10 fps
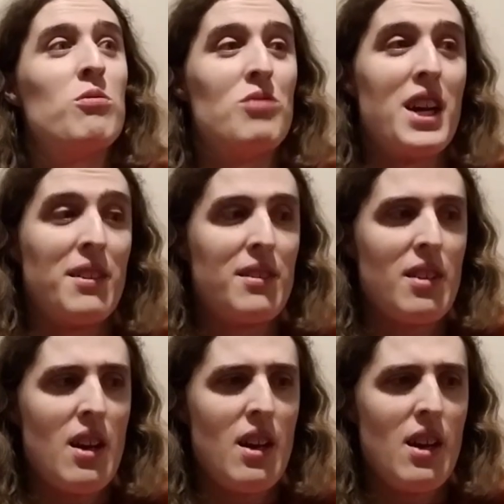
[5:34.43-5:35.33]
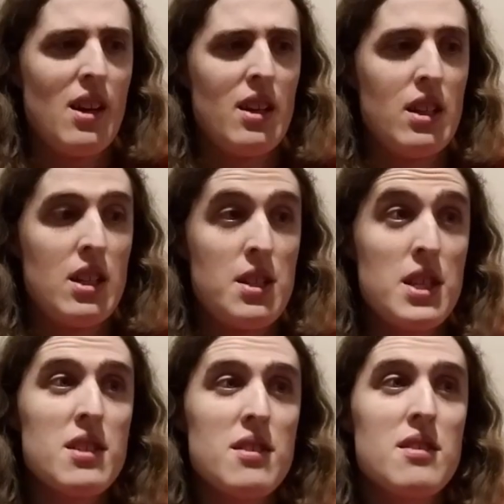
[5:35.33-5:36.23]
Right.
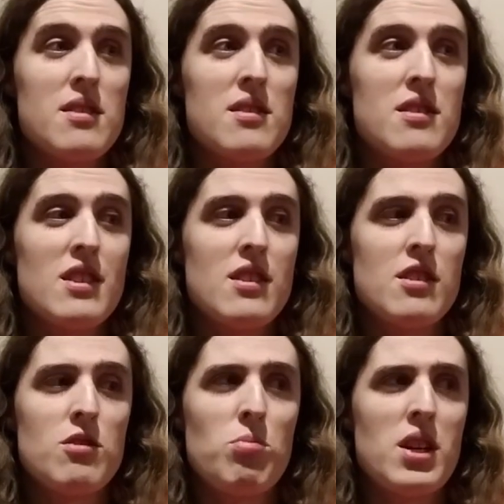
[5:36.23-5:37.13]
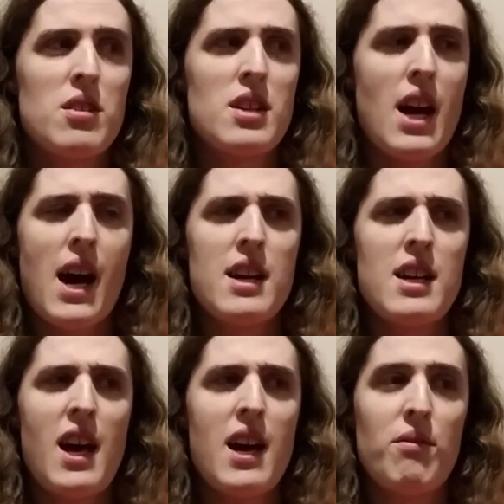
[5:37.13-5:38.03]
This is where I
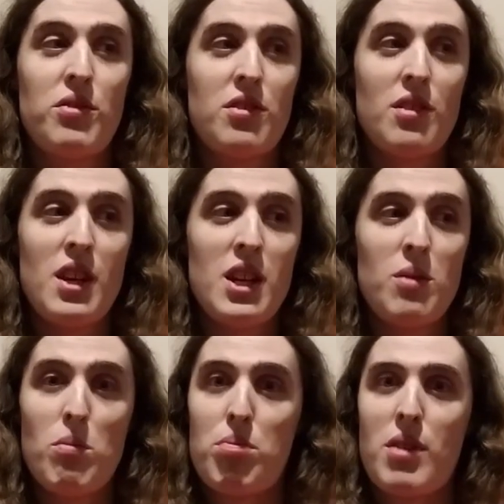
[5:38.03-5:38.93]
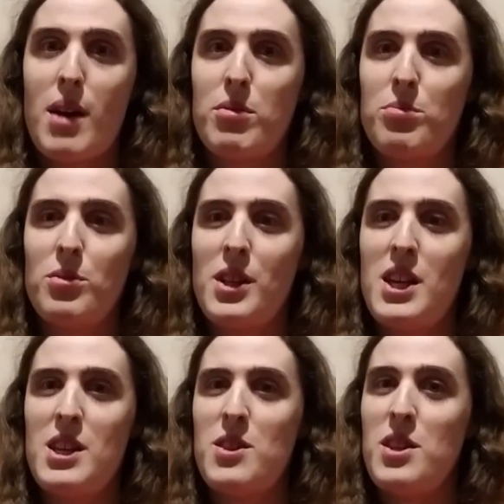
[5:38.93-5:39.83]
have seen
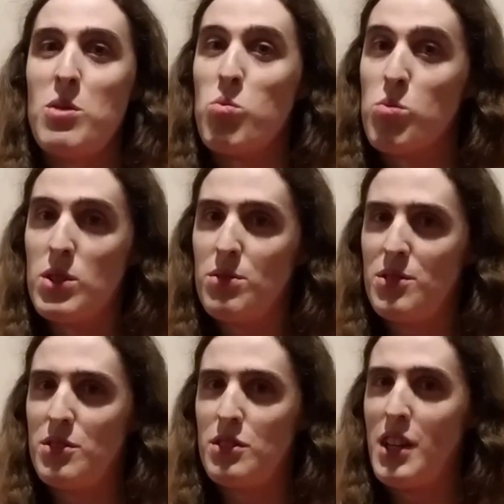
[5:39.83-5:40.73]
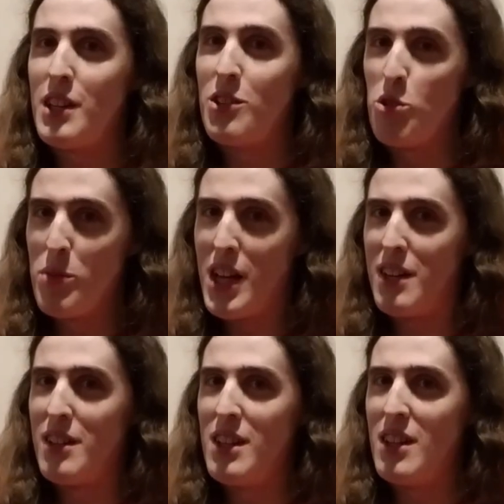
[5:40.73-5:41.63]
probably the worst
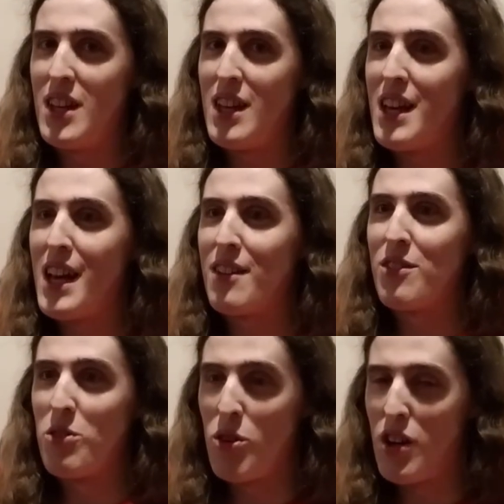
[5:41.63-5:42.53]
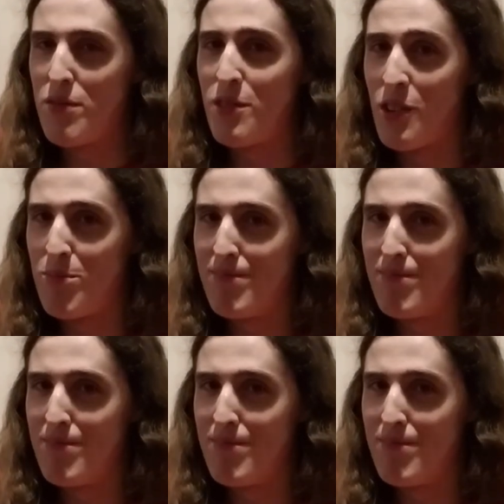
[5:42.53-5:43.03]
humanity has to offer.